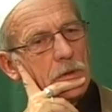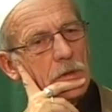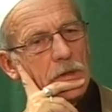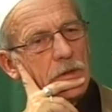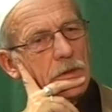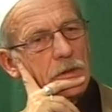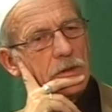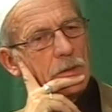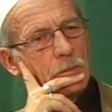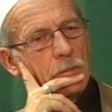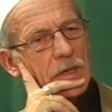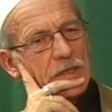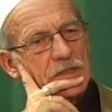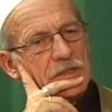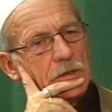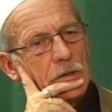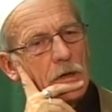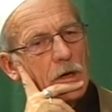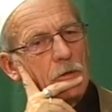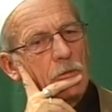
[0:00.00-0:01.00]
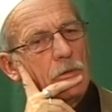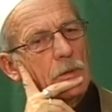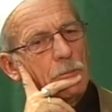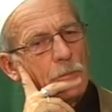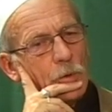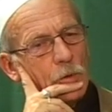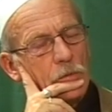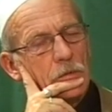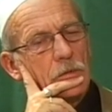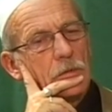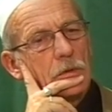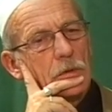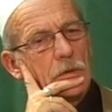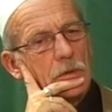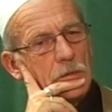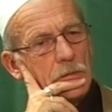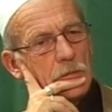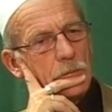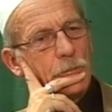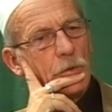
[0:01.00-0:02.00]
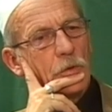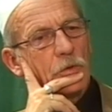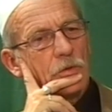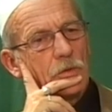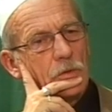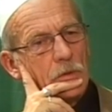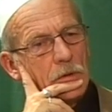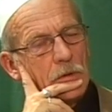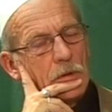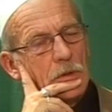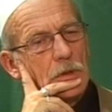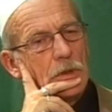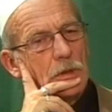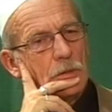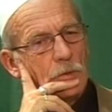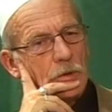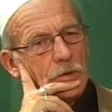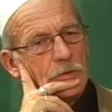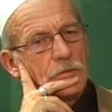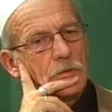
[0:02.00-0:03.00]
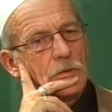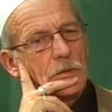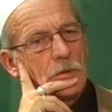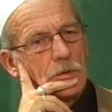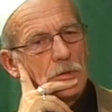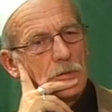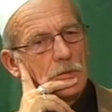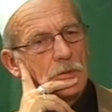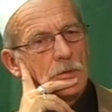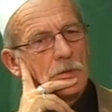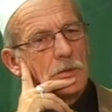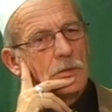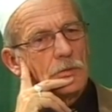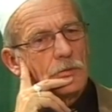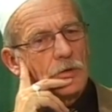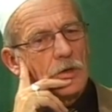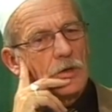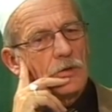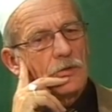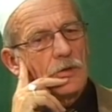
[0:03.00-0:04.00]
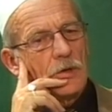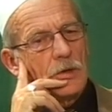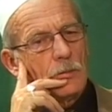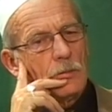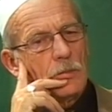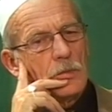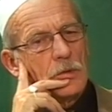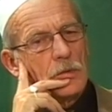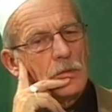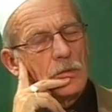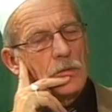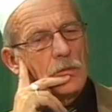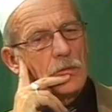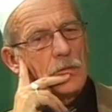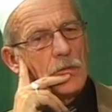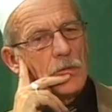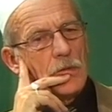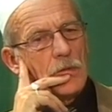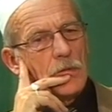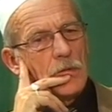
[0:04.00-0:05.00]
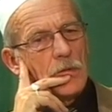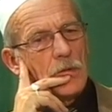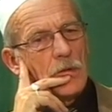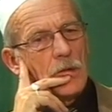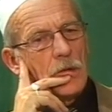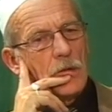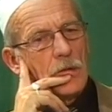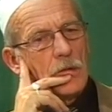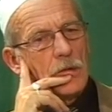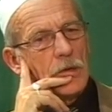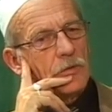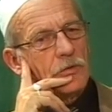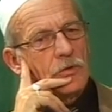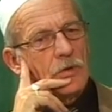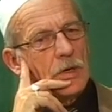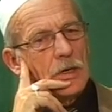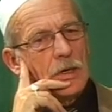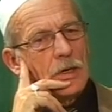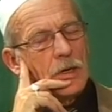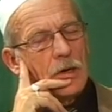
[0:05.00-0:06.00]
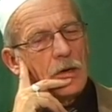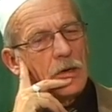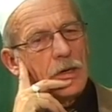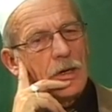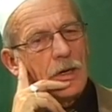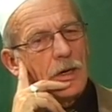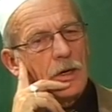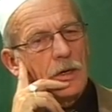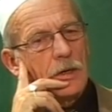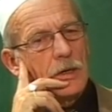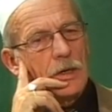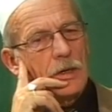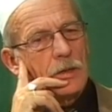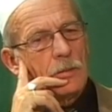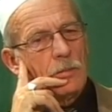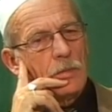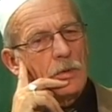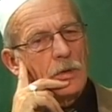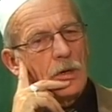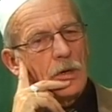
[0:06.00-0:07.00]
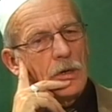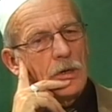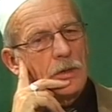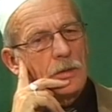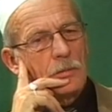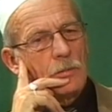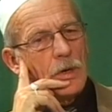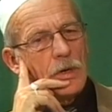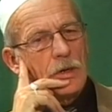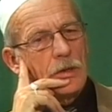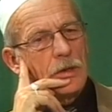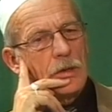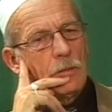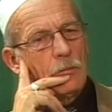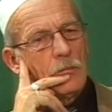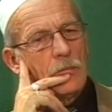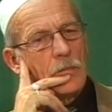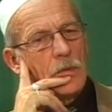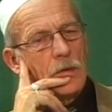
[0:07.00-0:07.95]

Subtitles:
cannot imagine how important a person he was for Islam. Yes, really, I admired him,